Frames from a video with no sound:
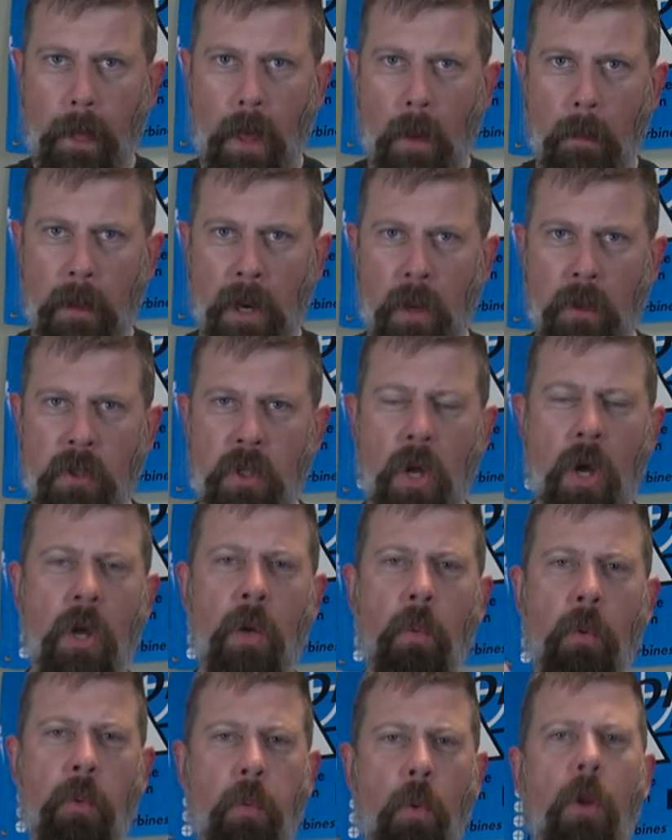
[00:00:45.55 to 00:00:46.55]
But I was
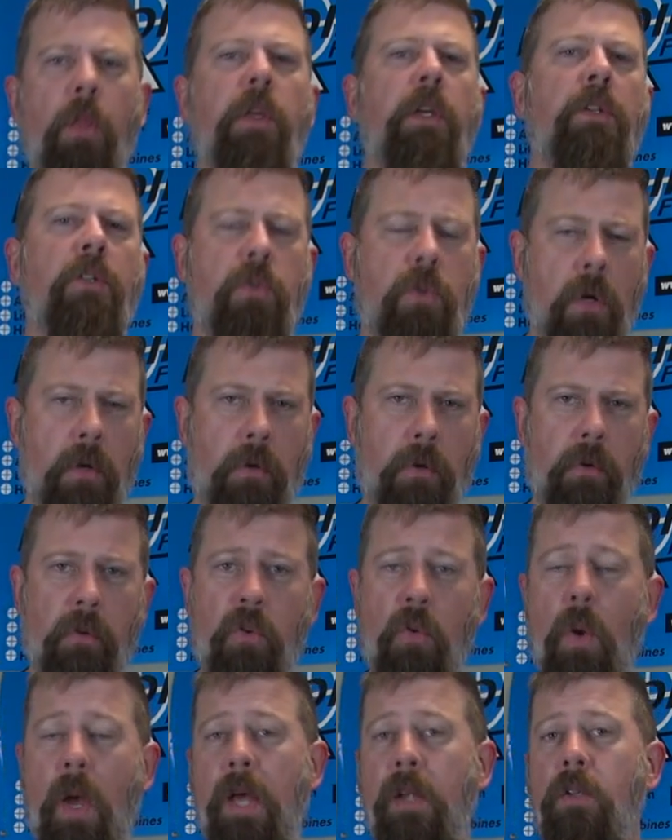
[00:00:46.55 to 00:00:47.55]
talking with one of the instructors
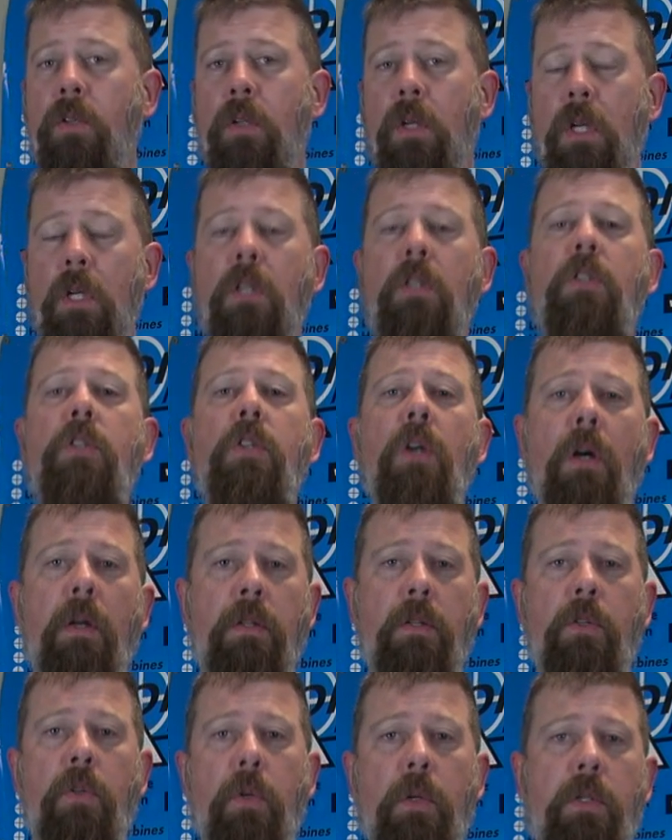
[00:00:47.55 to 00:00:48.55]
who has
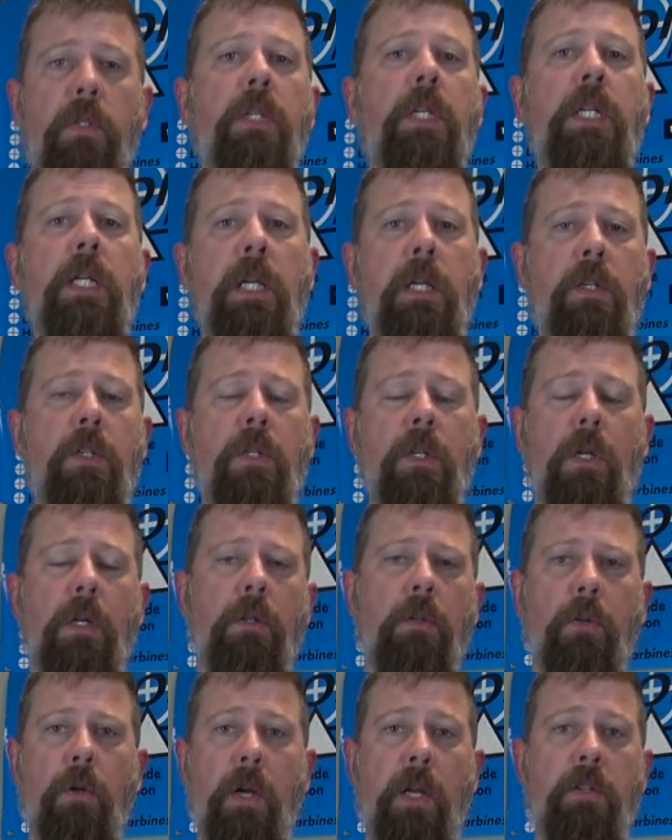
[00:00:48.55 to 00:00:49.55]
a teenage
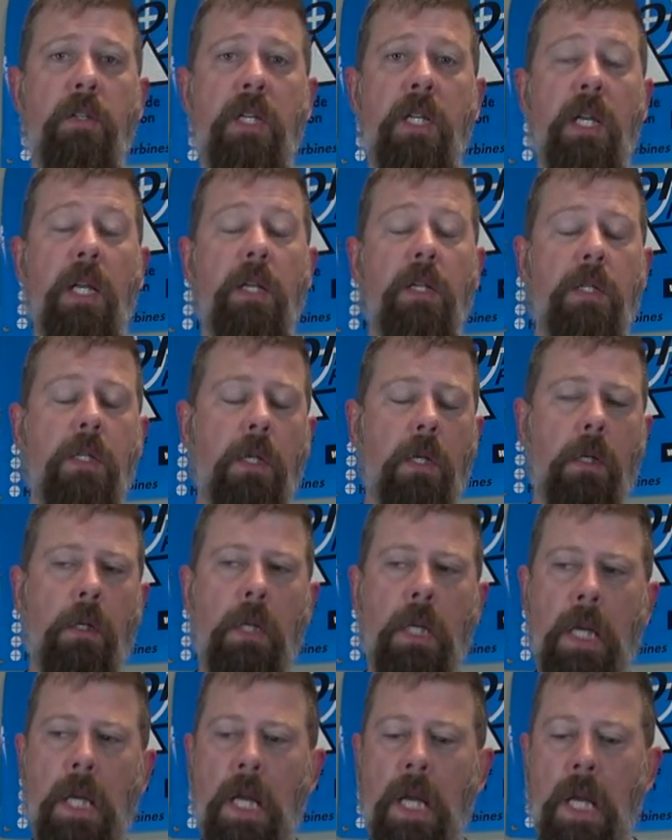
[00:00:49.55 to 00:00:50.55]
son,
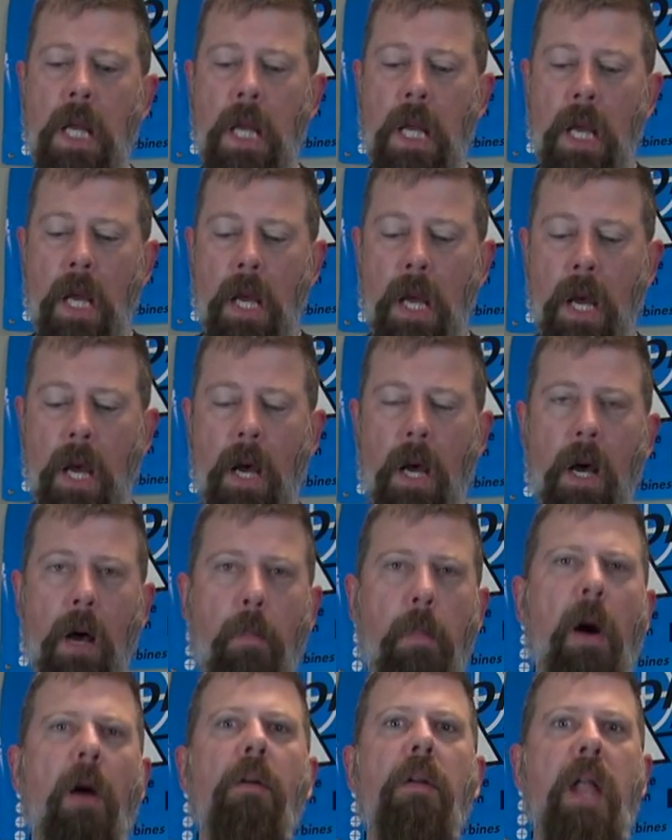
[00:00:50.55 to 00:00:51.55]

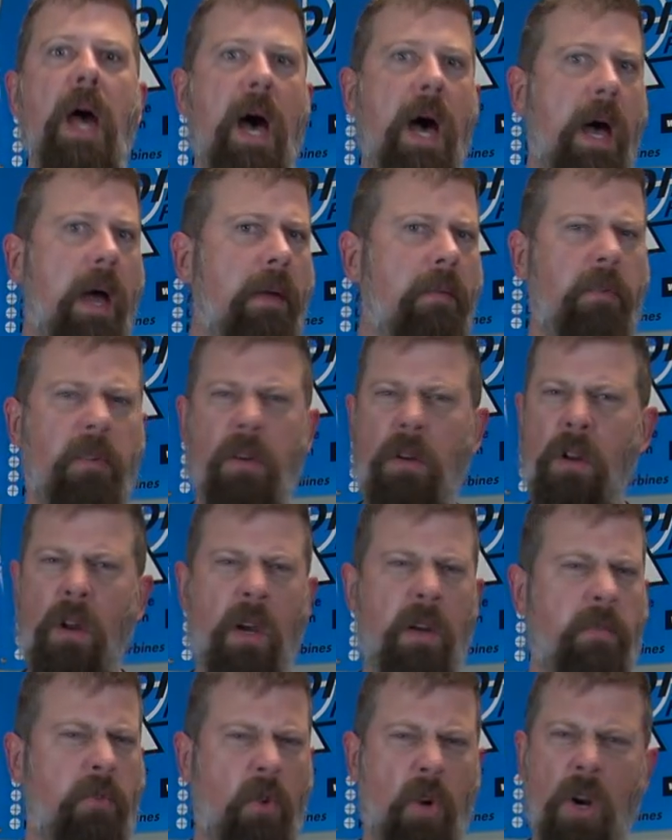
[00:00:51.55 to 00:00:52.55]
about knives and
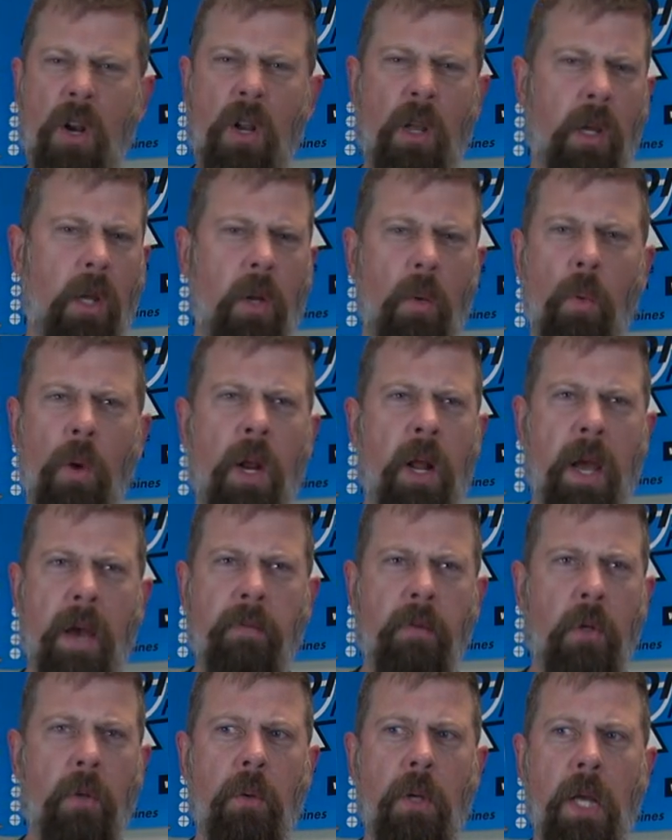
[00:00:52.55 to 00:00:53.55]
knife training and what
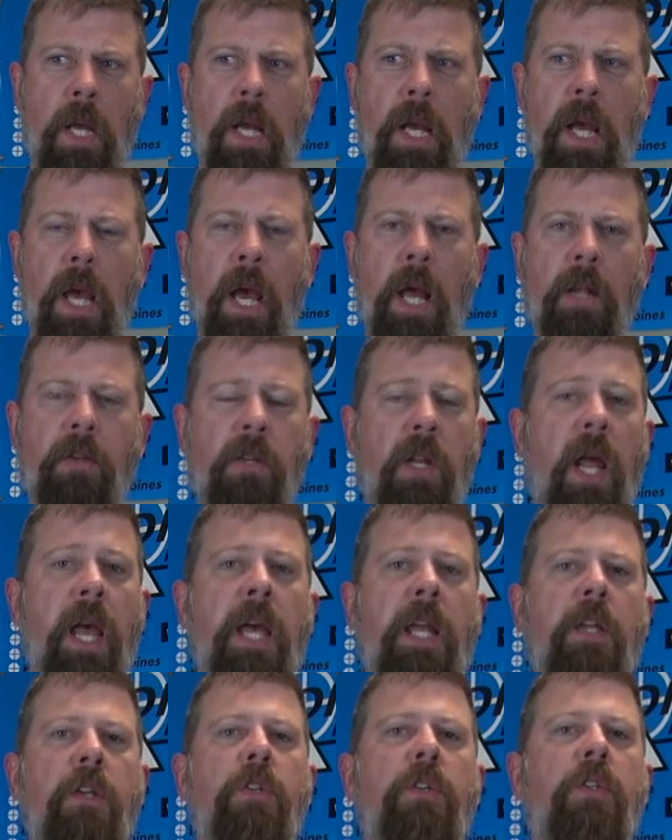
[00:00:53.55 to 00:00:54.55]
have you. And I said,
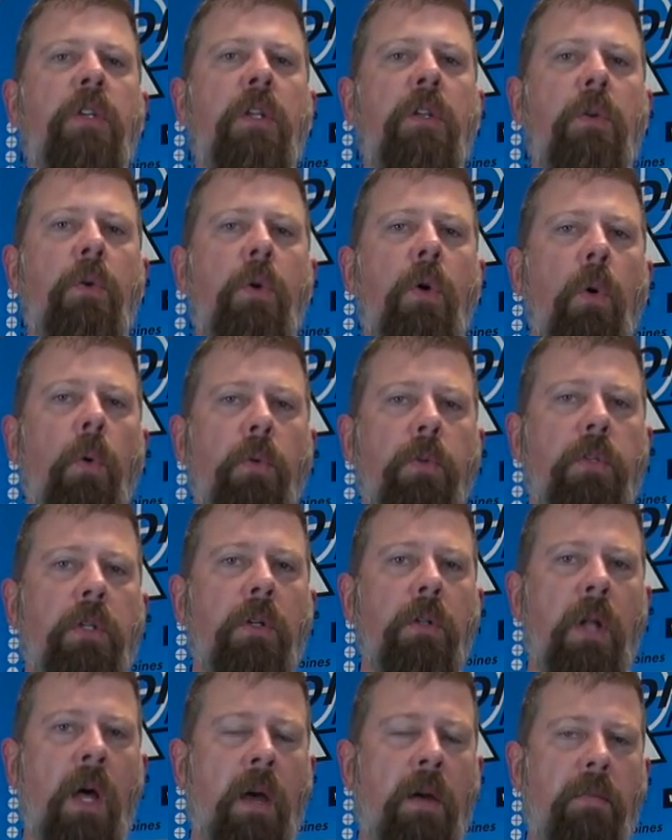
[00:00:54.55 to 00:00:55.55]
hey, did you see the new Cold
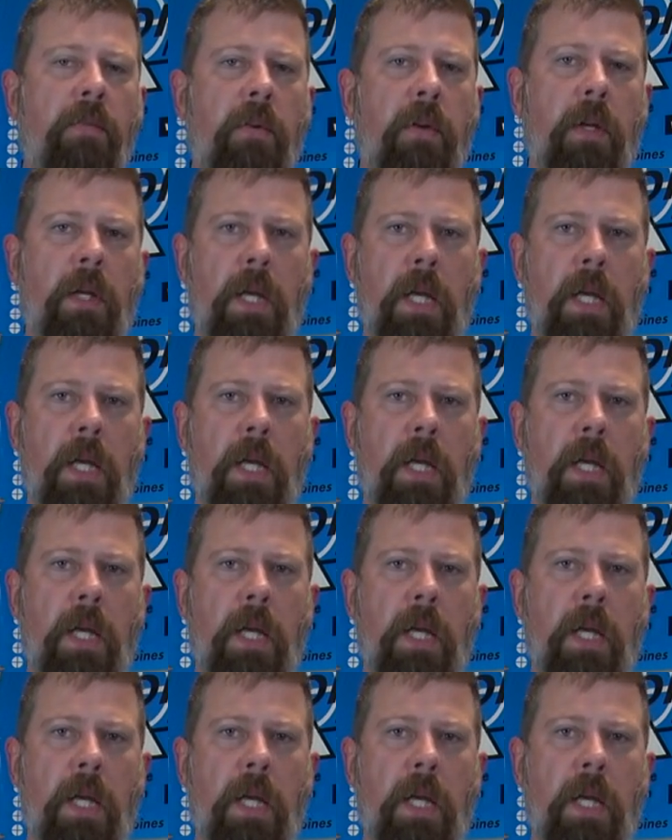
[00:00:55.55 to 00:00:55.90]
Steel knife?